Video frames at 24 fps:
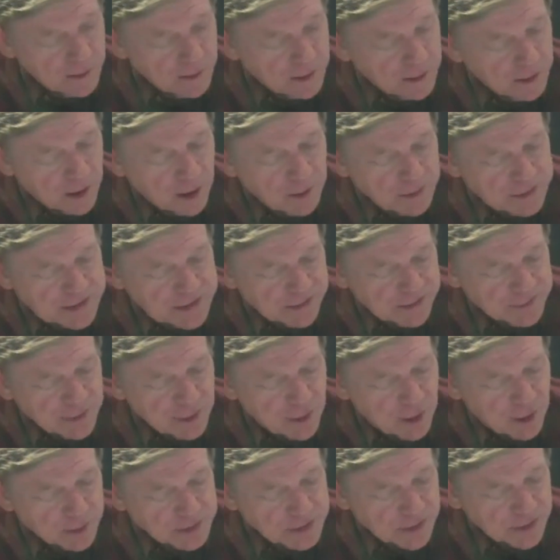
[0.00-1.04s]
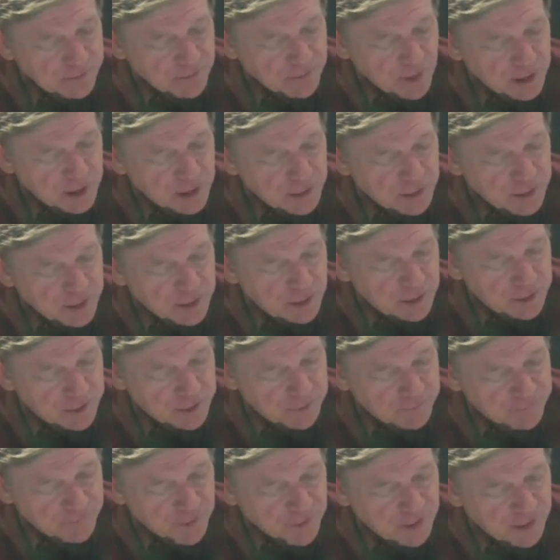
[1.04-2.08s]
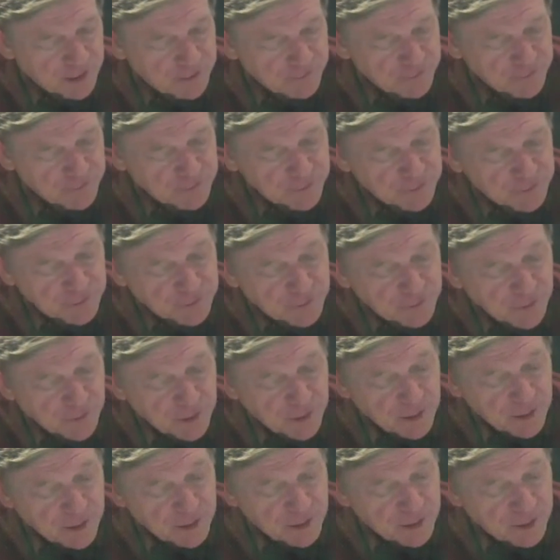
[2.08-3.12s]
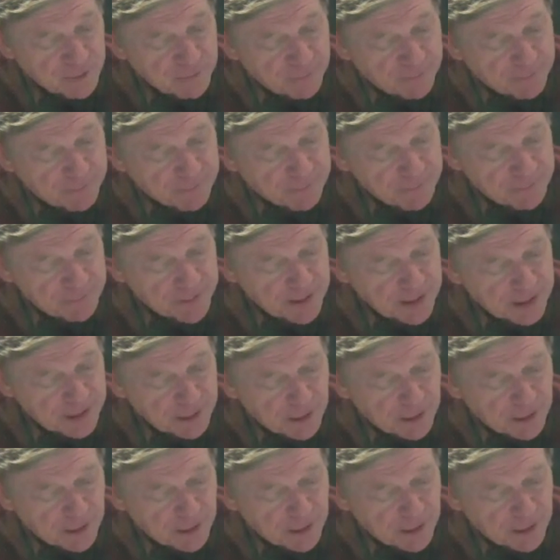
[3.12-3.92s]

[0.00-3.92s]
And I always have the option of altering on the 5. That